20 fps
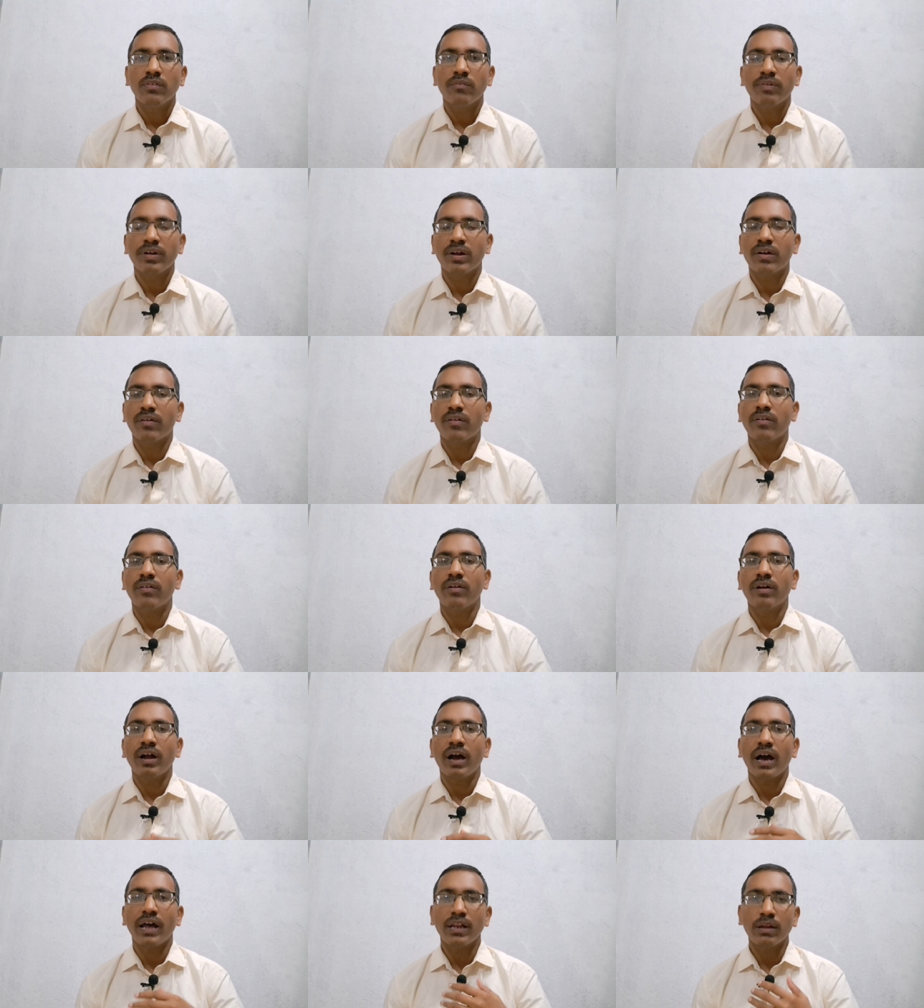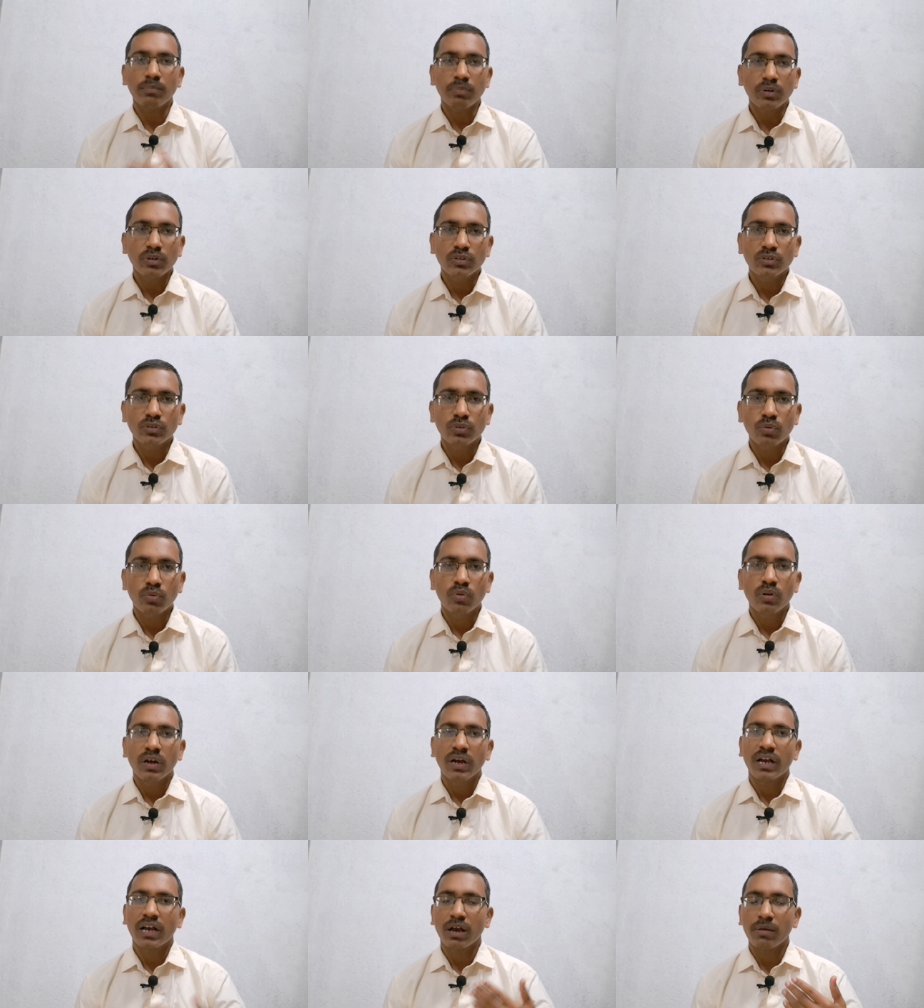we are unable to
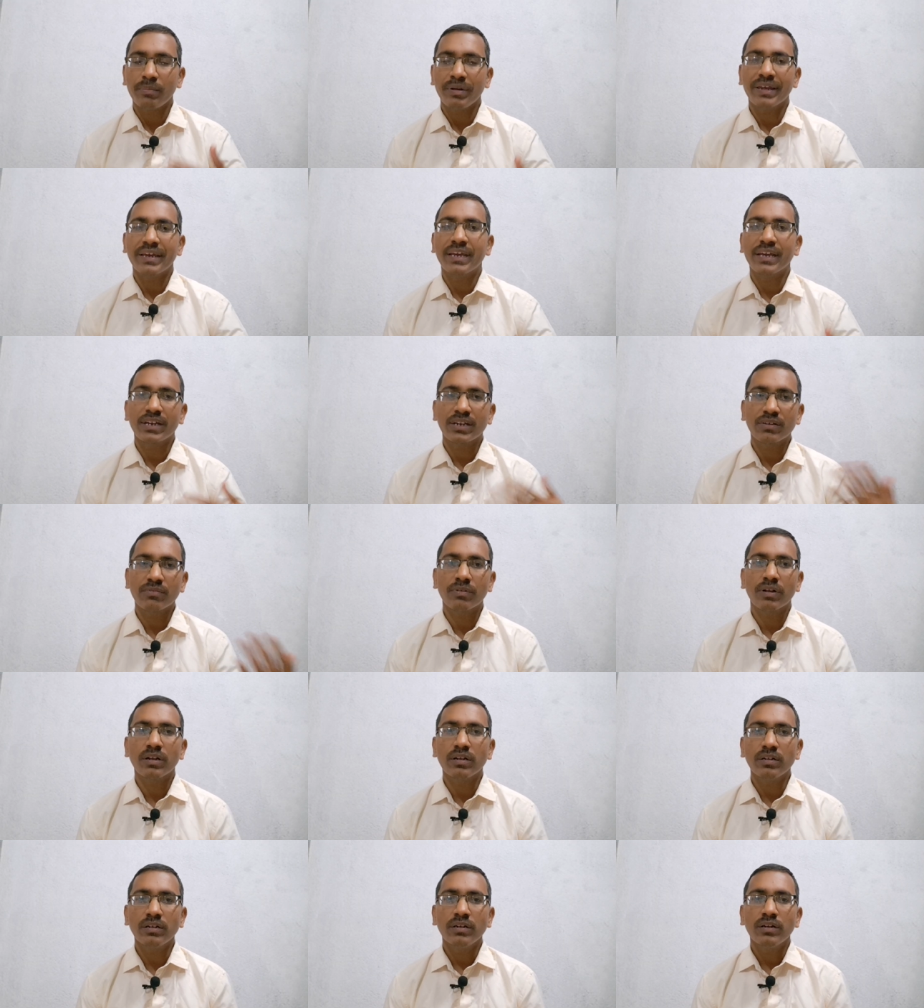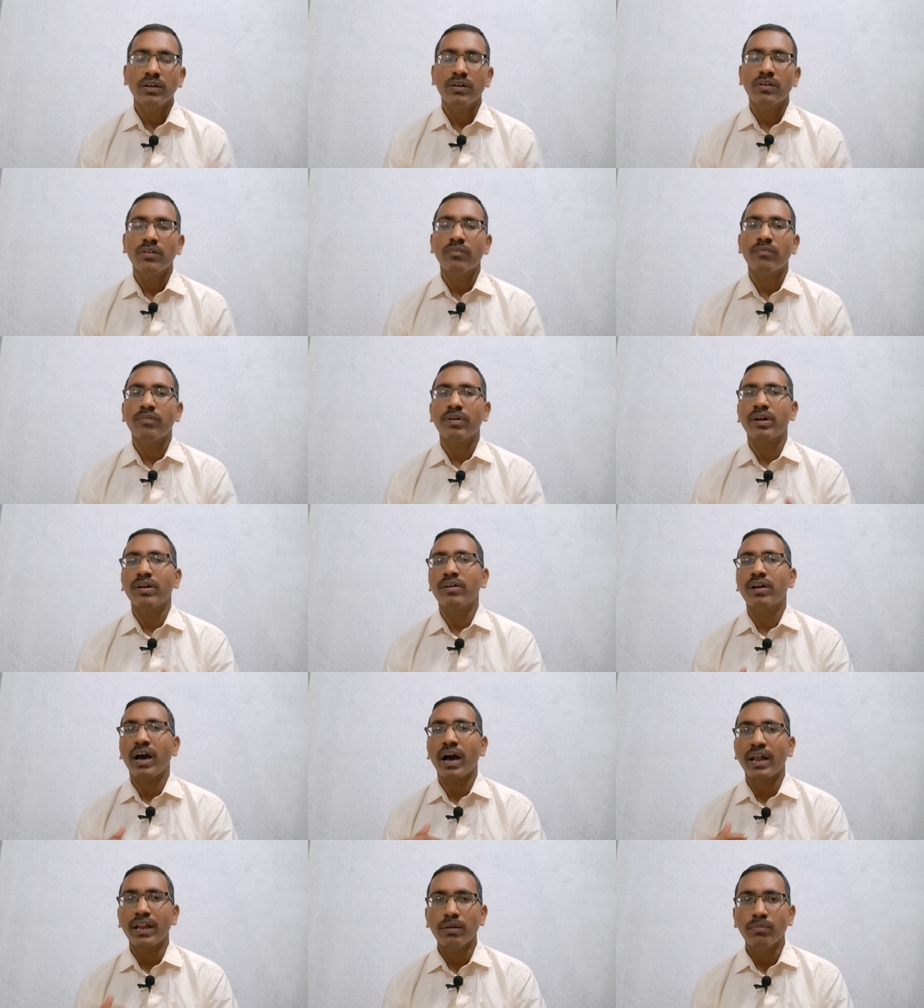communicate well, we
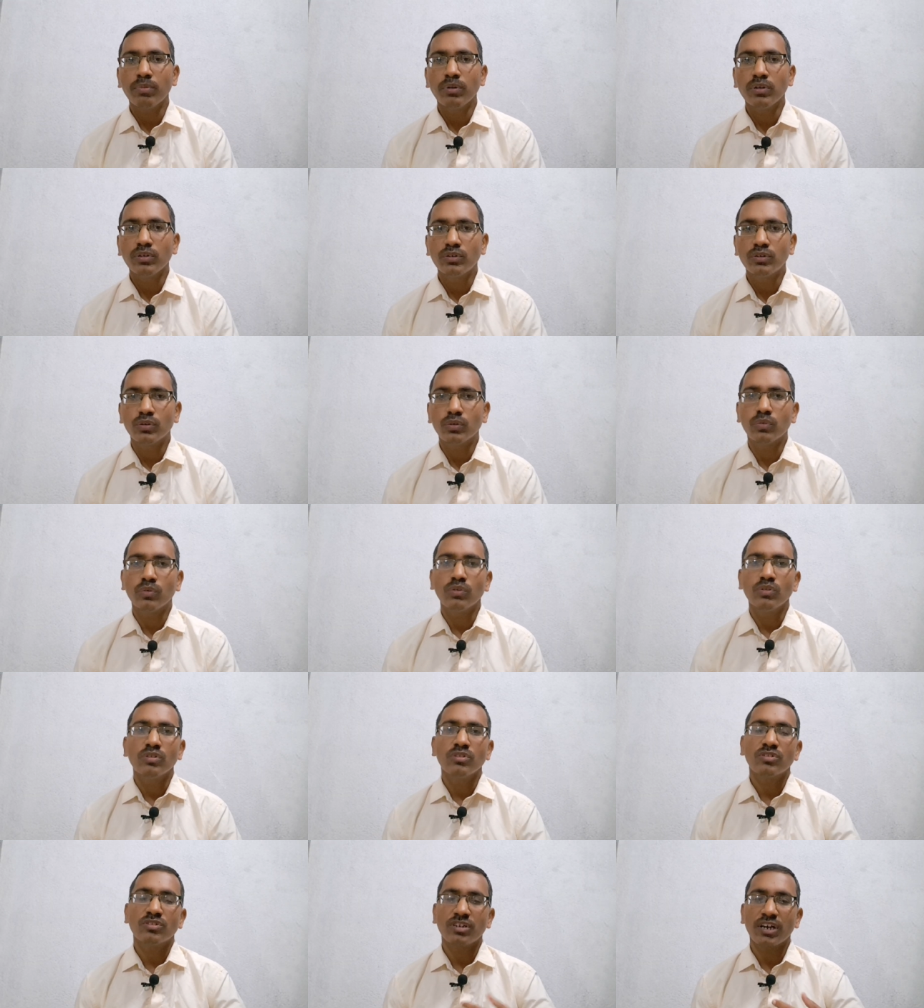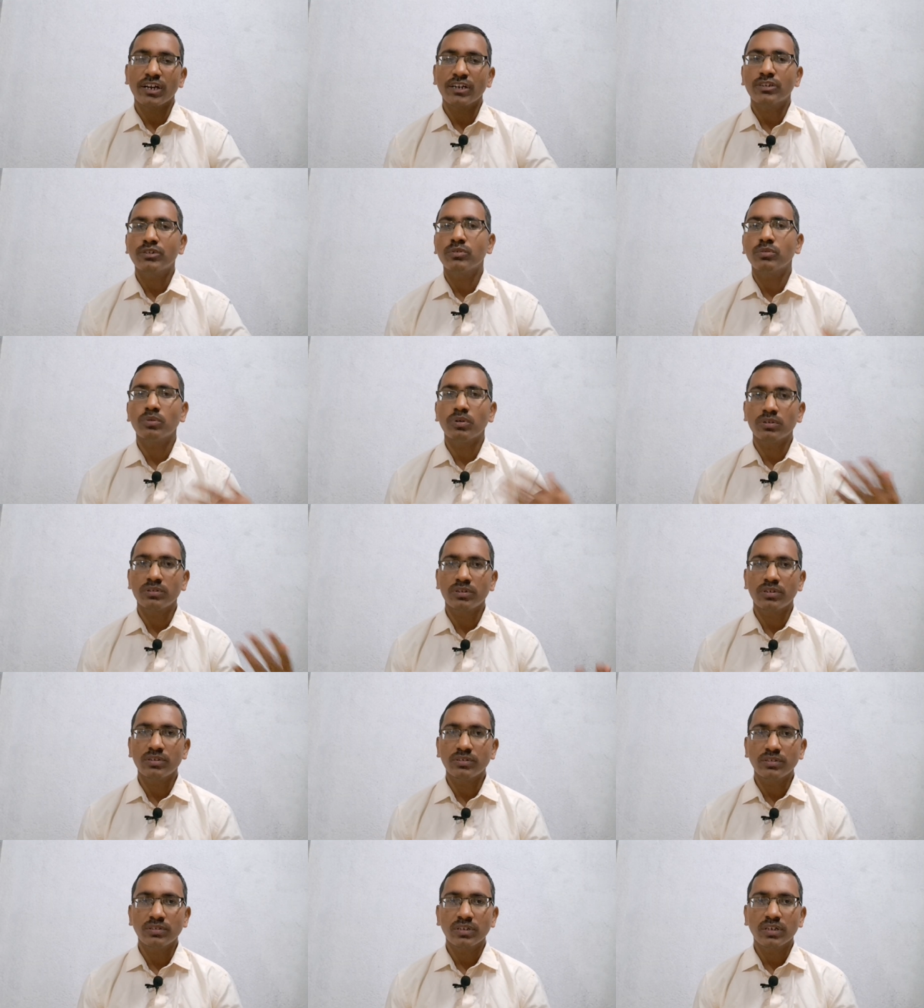are unable to talk to
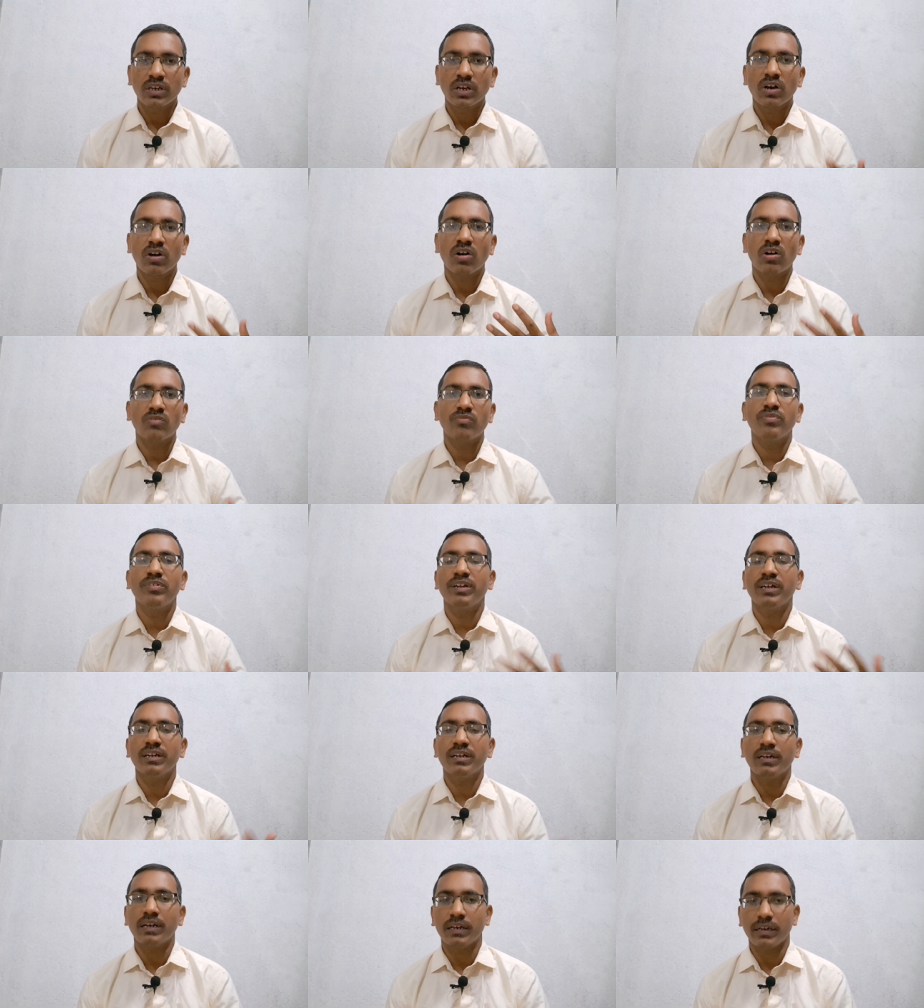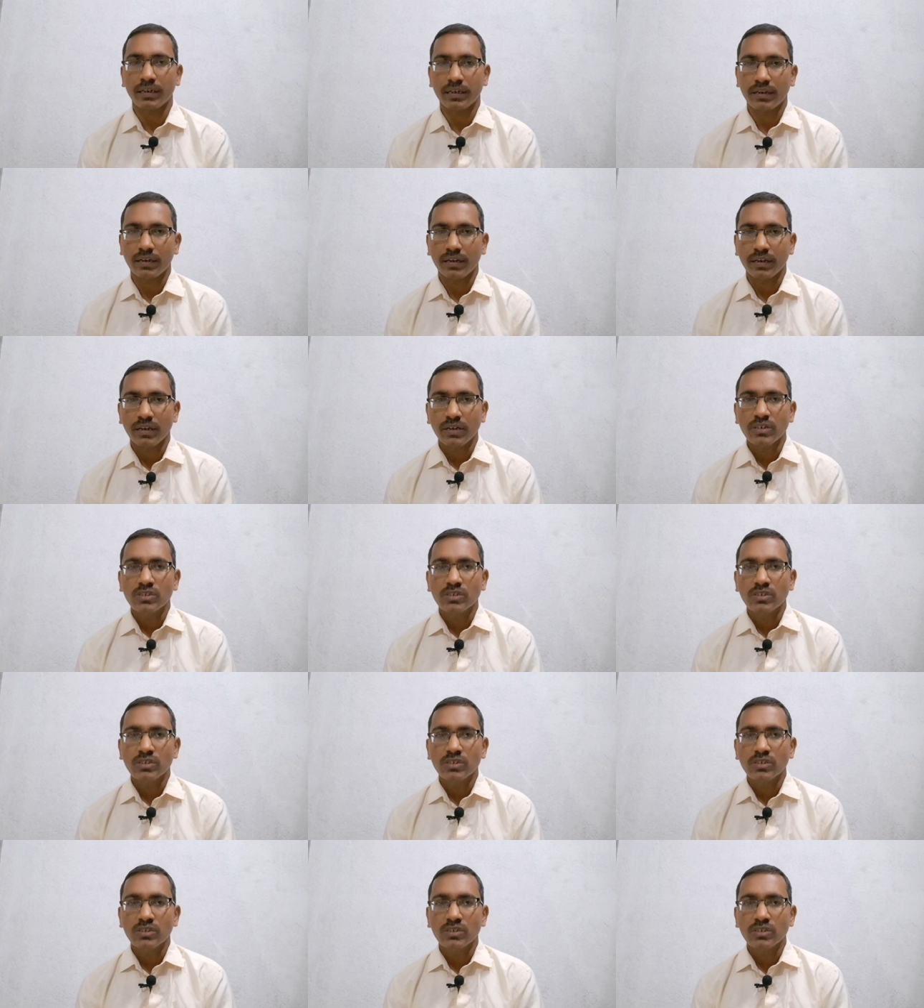others confidently.